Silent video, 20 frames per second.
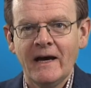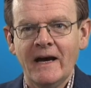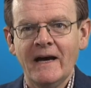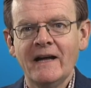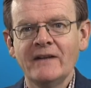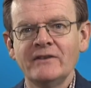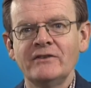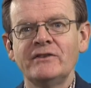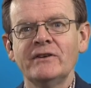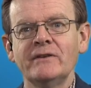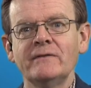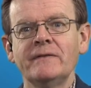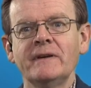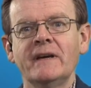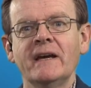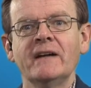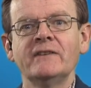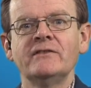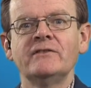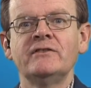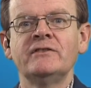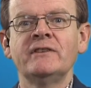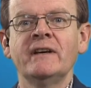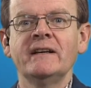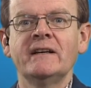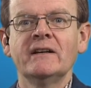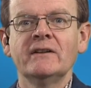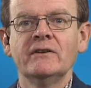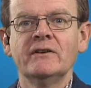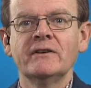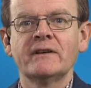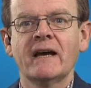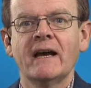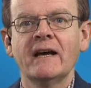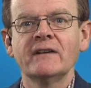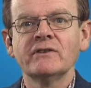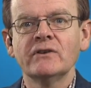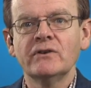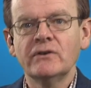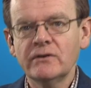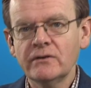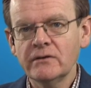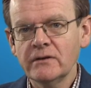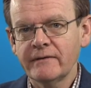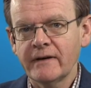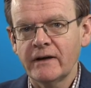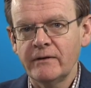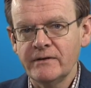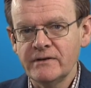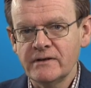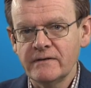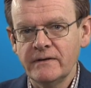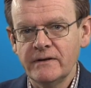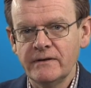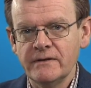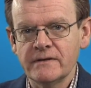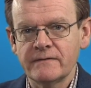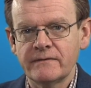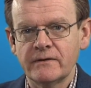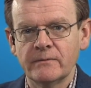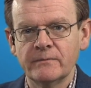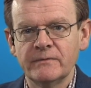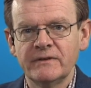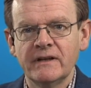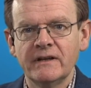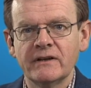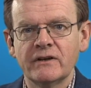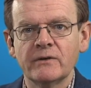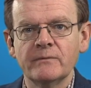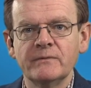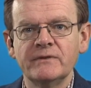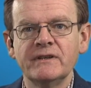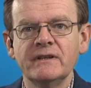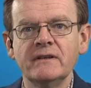And don't forget to take a look at all of our interviews from Telecom